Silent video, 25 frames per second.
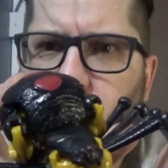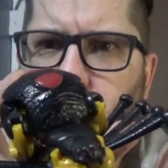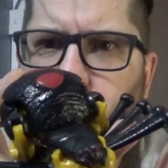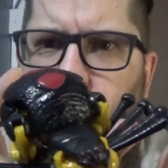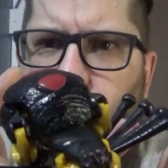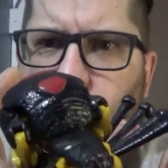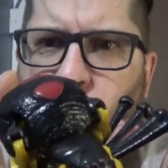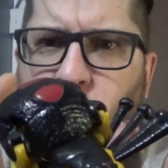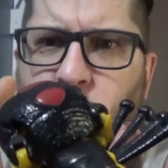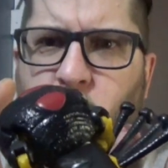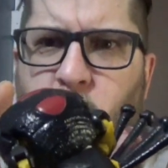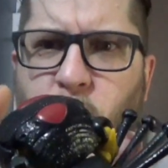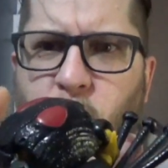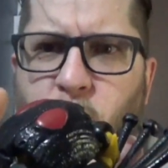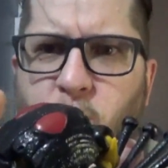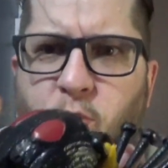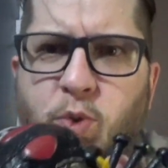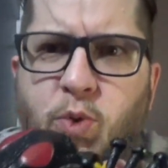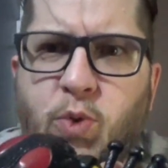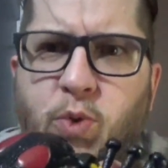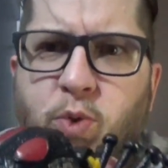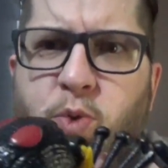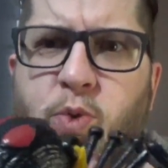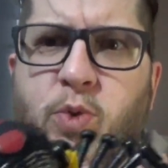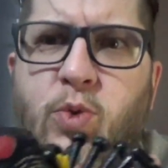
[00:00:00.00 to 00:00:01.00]

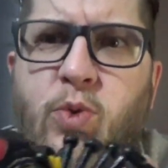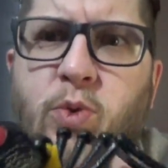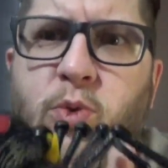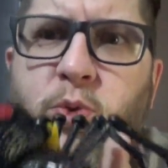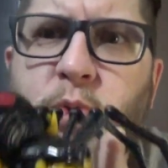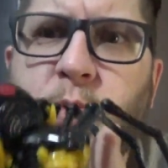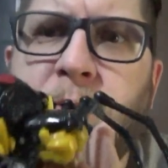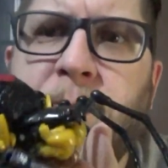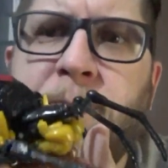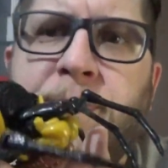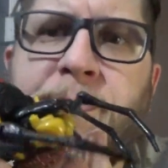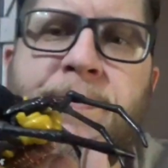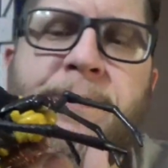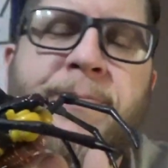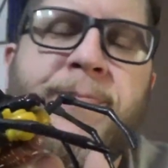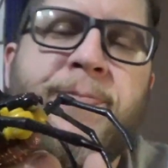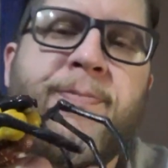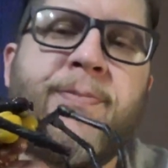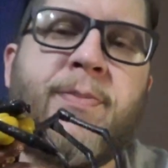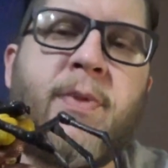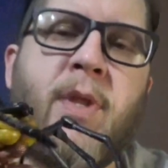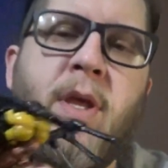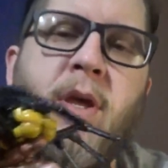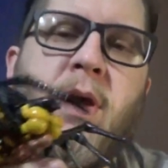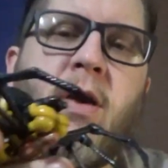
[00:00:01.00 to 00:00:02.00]
Ooh.
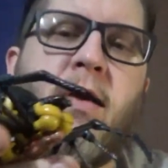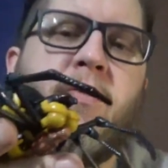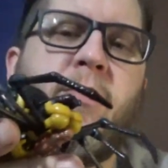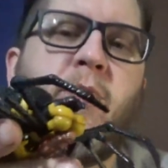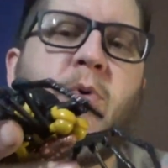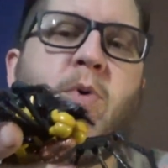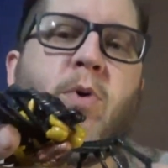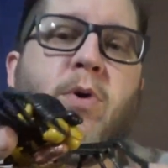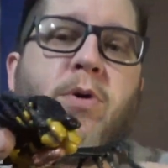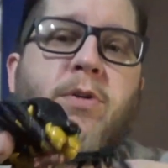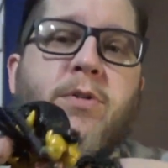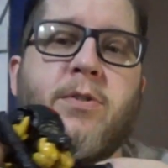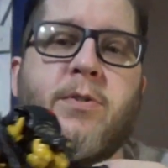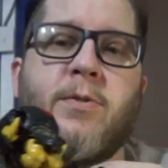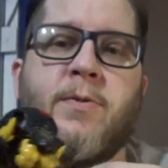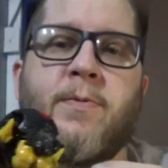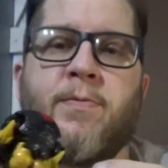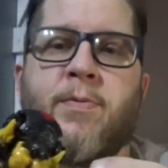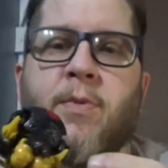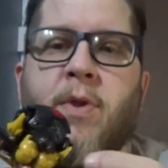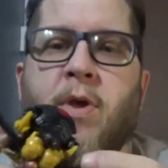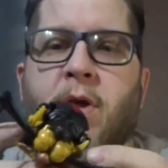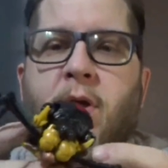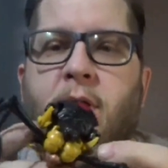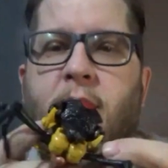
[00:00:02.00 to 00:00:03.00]
Of course,
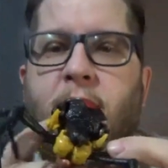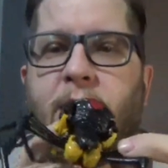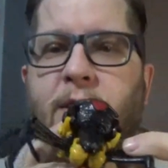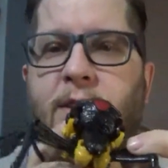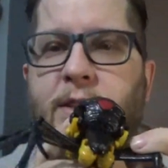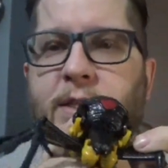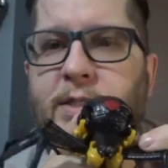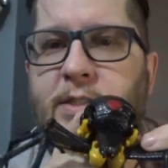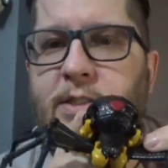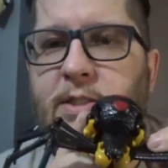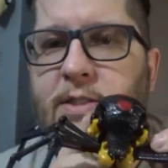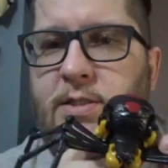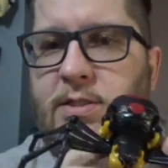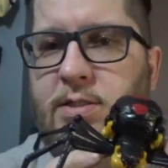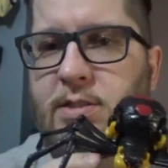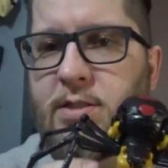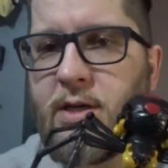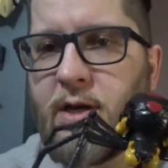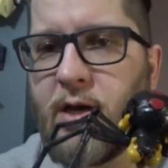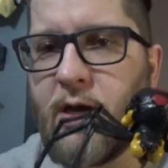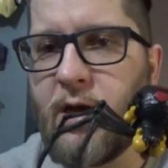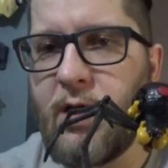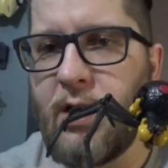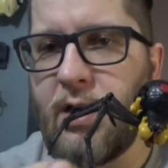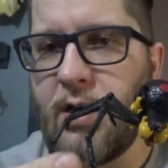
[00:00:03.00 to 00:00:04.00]
this is
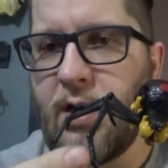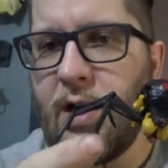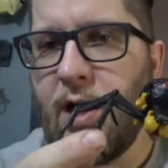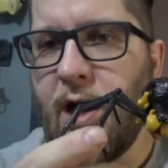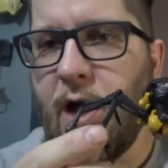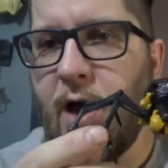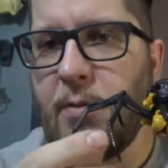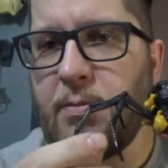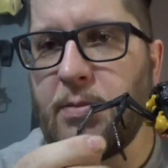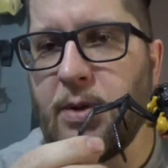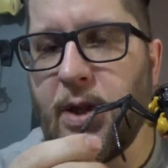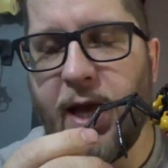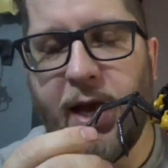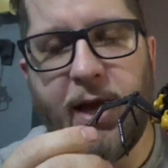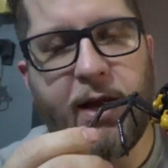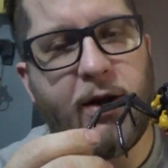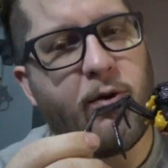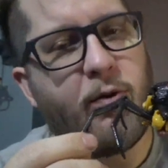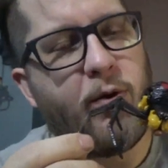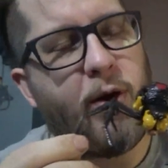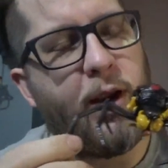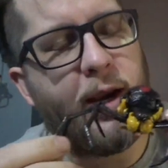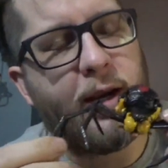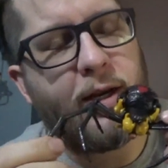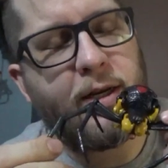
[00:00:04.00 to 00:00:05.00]
a black
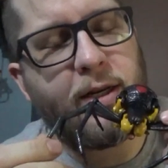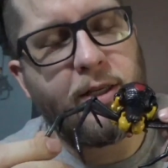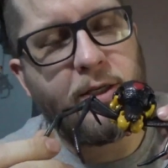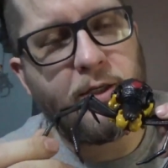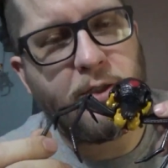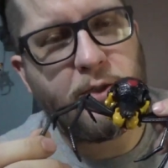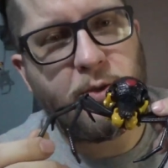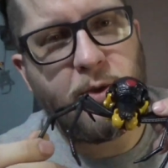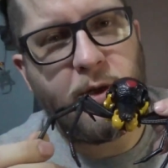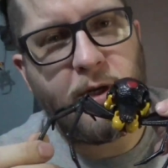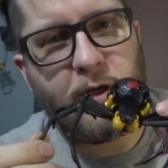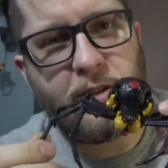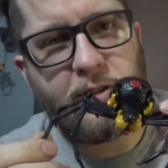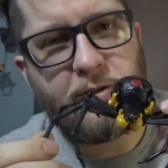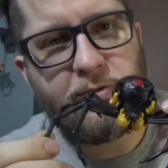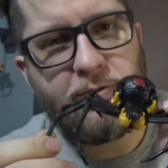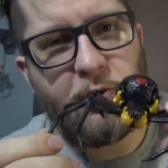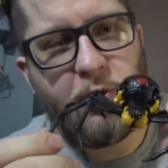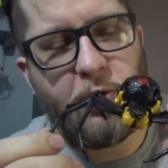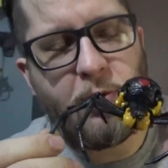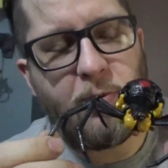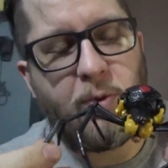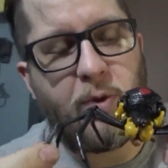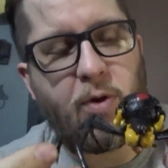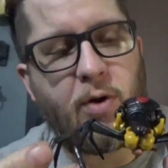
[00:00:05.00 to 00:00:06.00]
arachnia
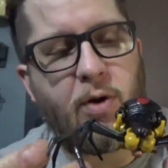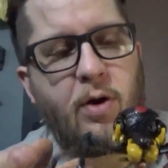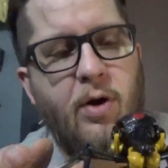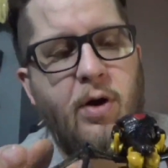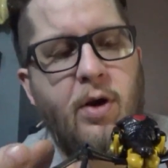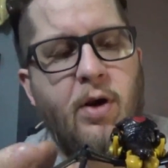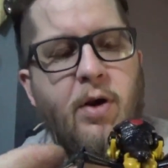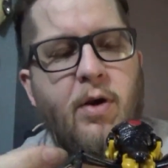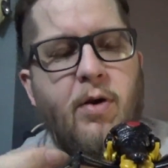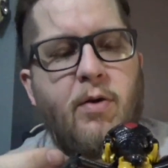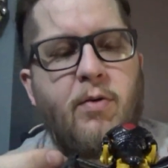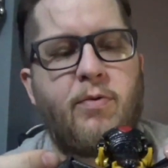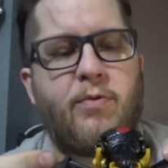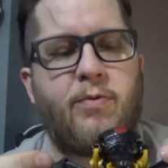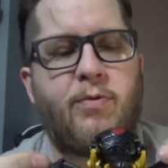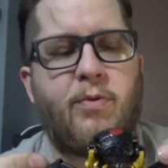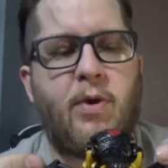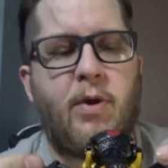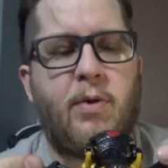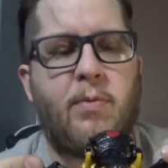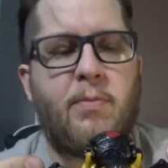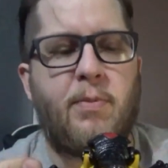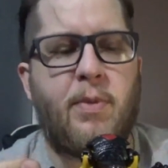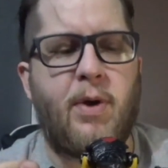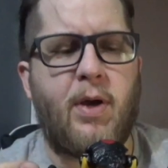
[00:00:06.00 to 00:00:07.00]
transformer
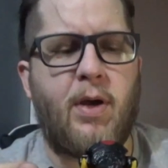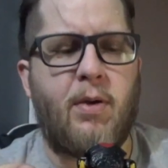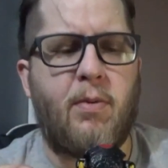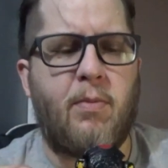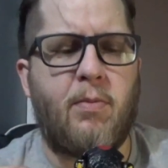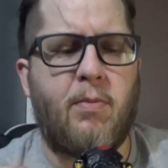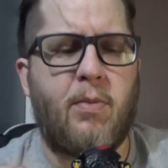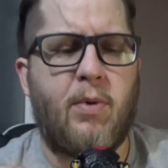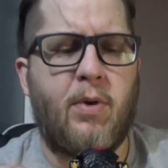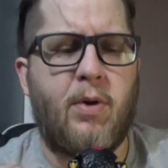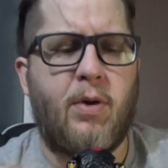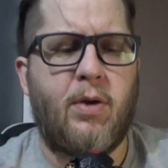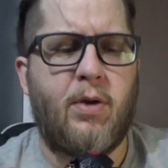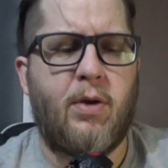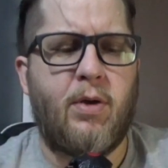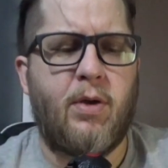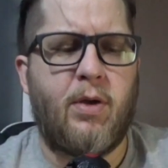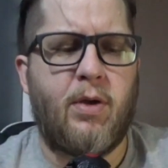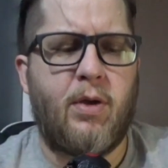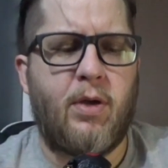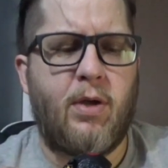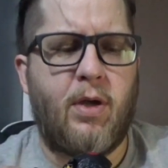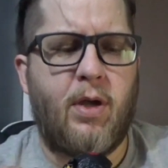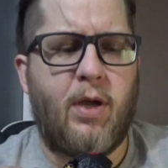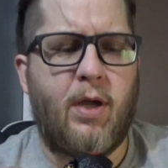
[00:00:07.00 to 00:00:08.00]
from
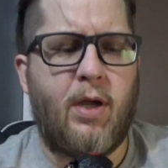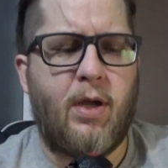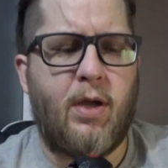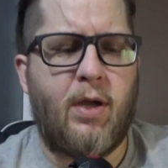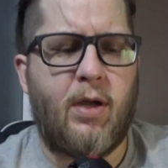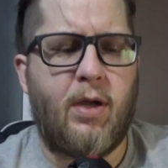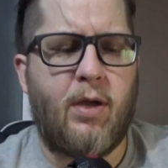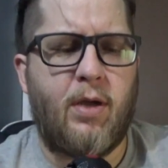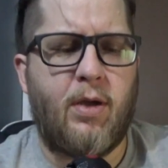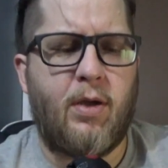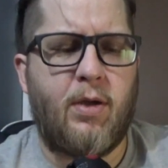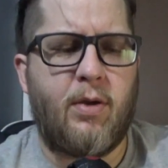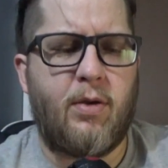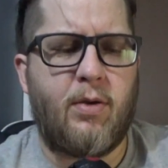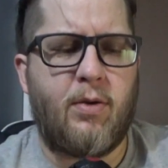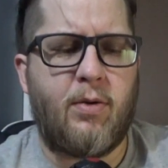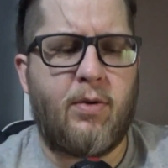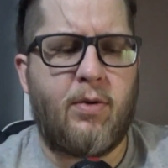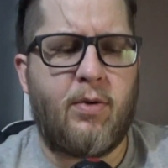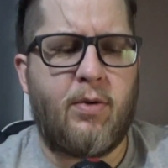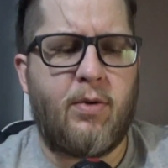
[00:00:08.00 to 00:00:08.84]
the